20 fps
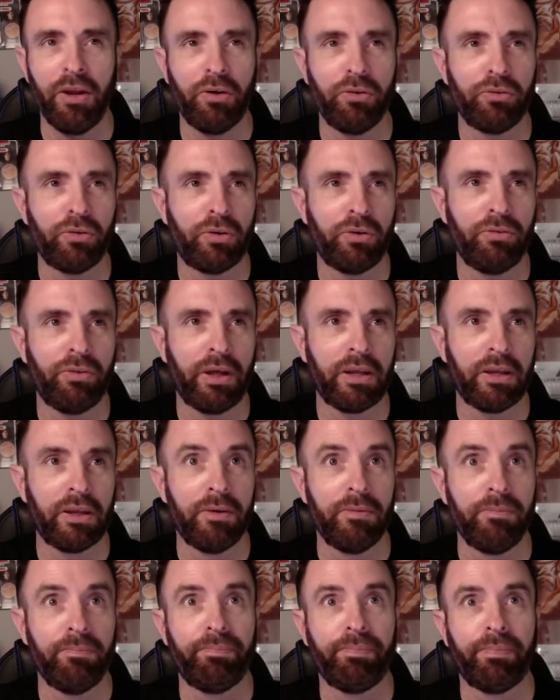sort of like,
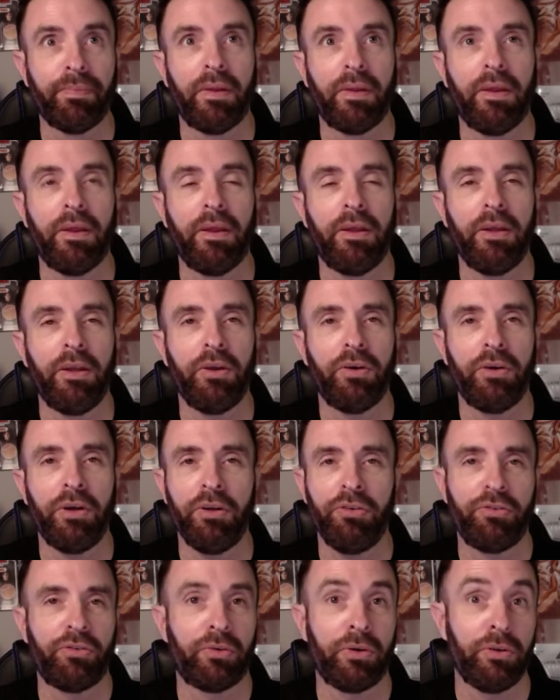
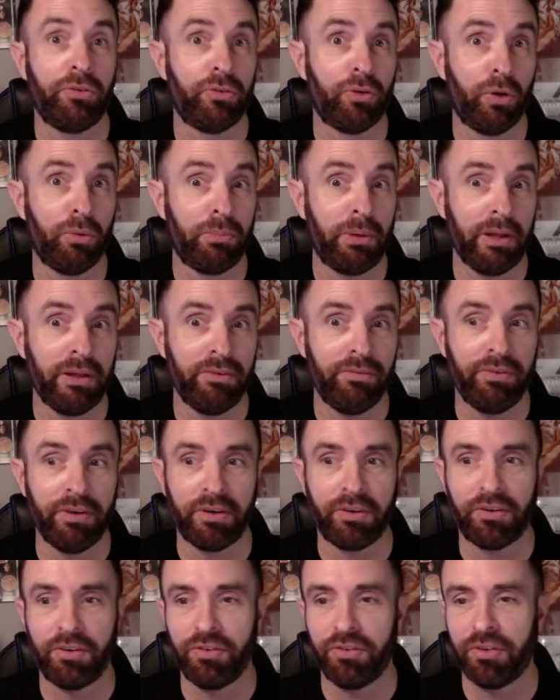history is told by the
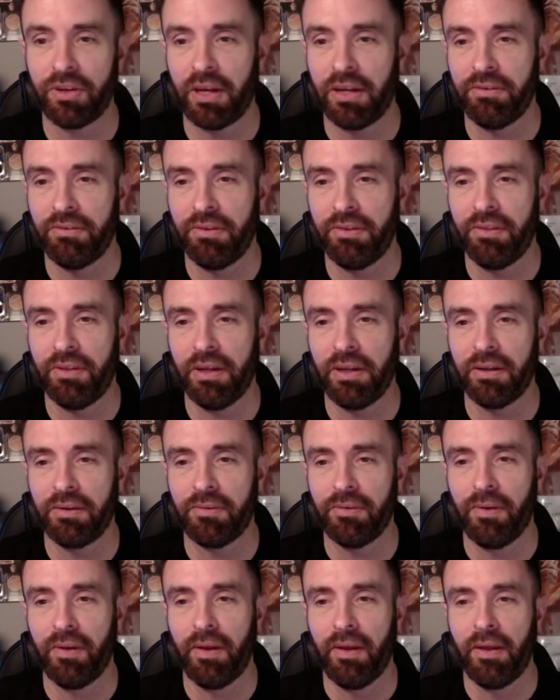victors kind of a thing.
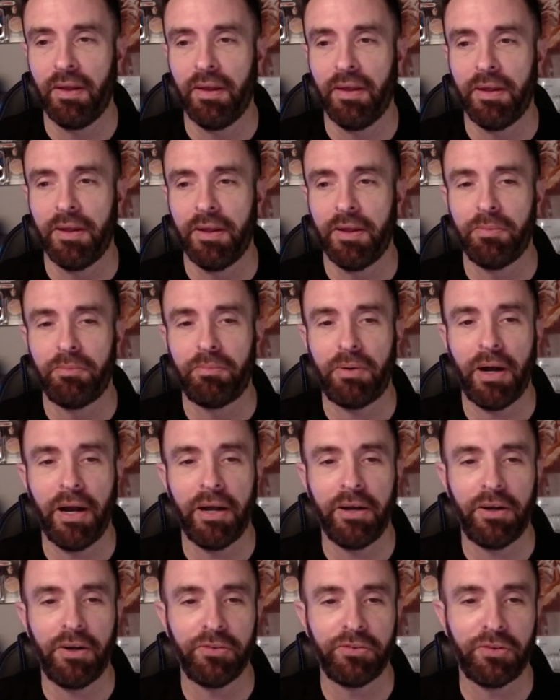
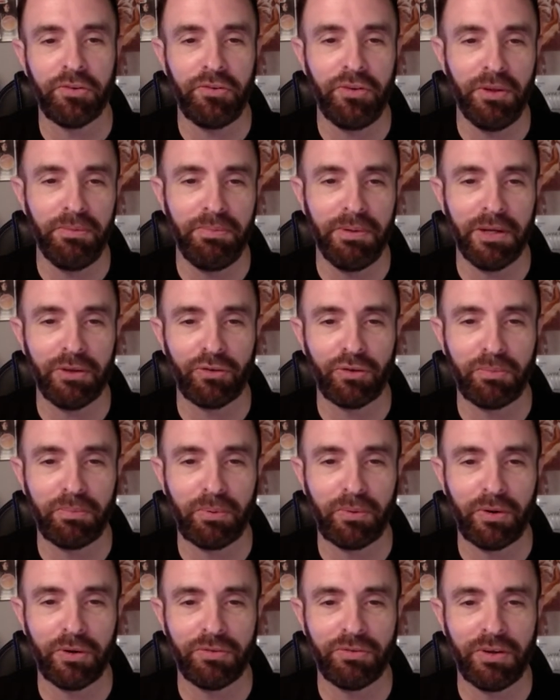Brian, also, TPS
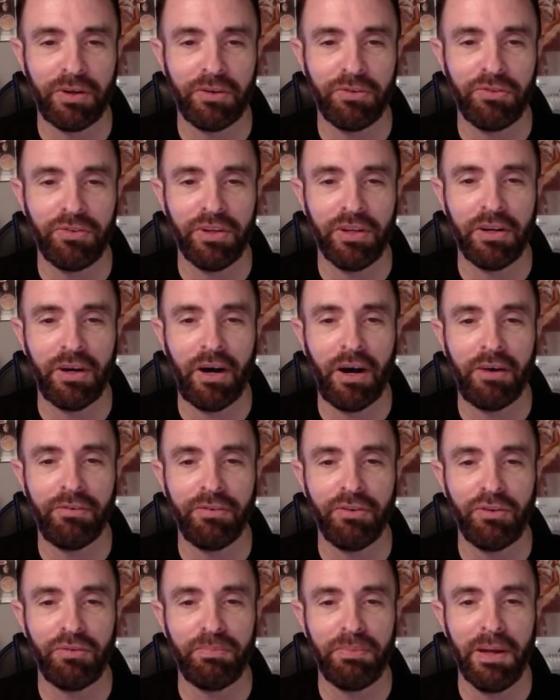reports, if I don't see an
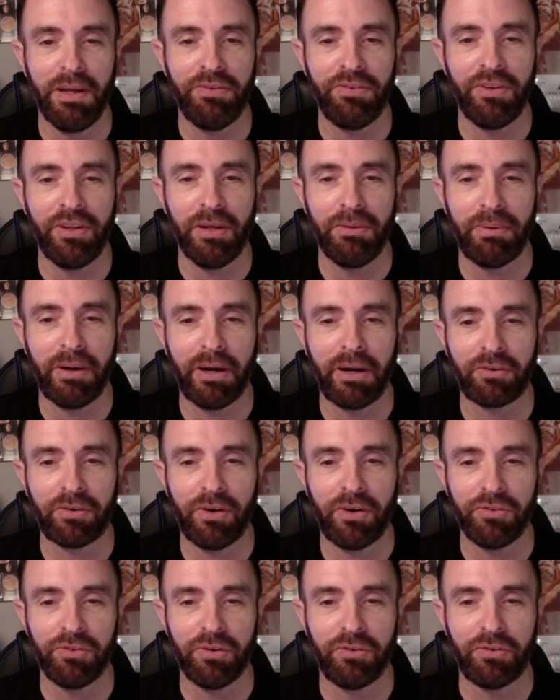Office Space and Empire
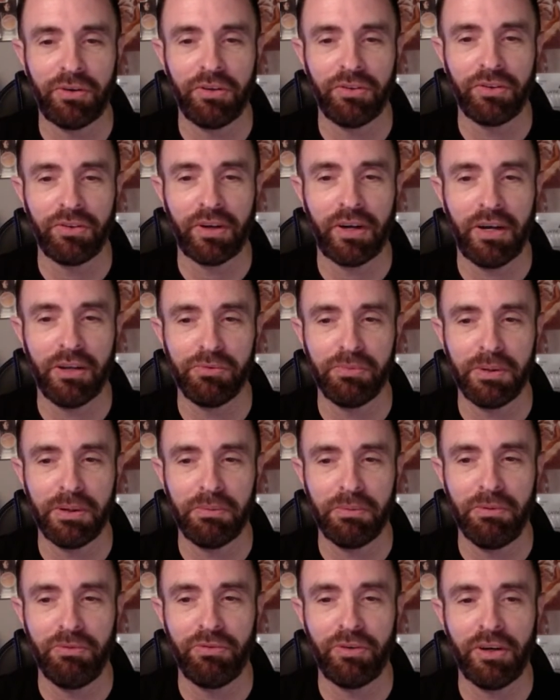crossover as cosplay, I'll
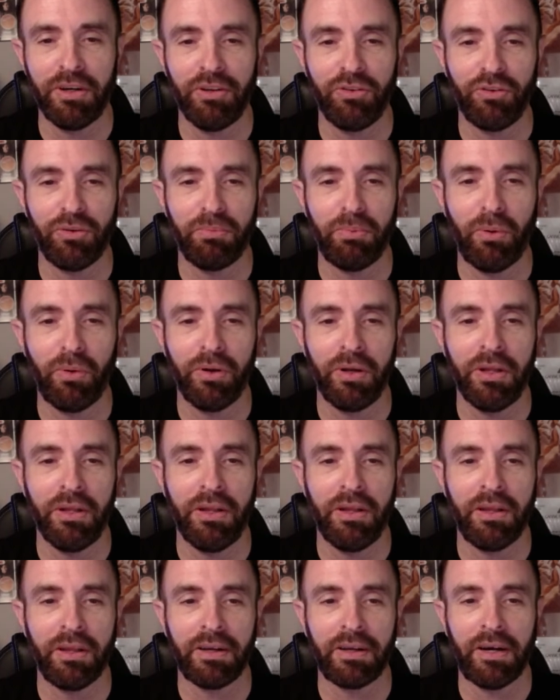be very disappointed
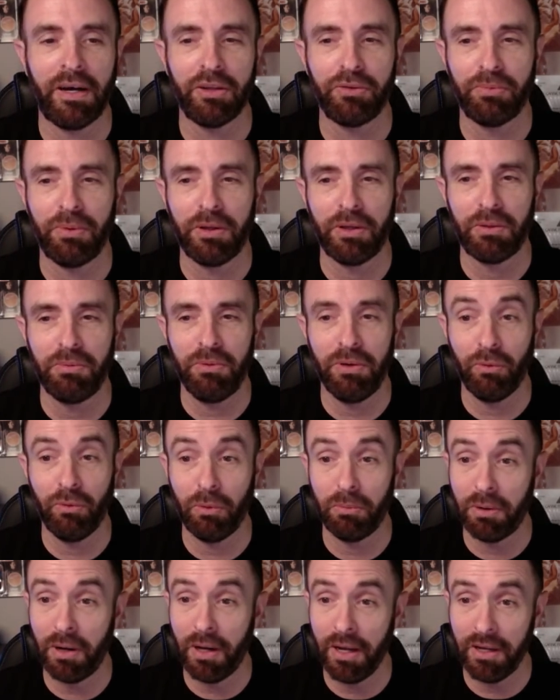in the cosplay community. Well,
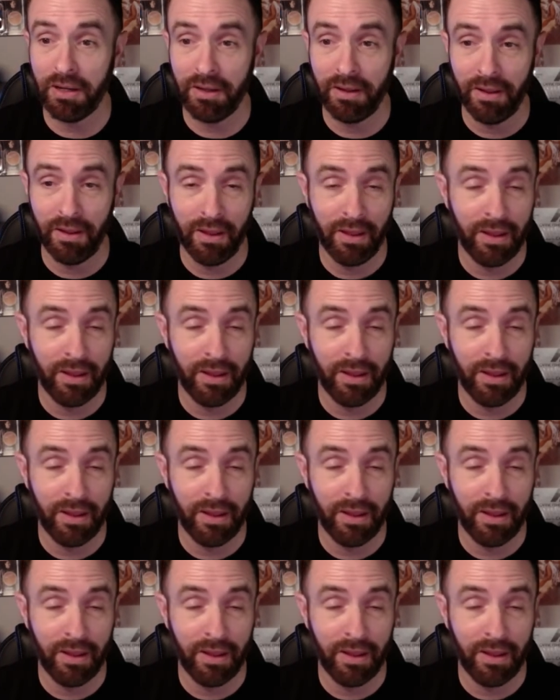Brian,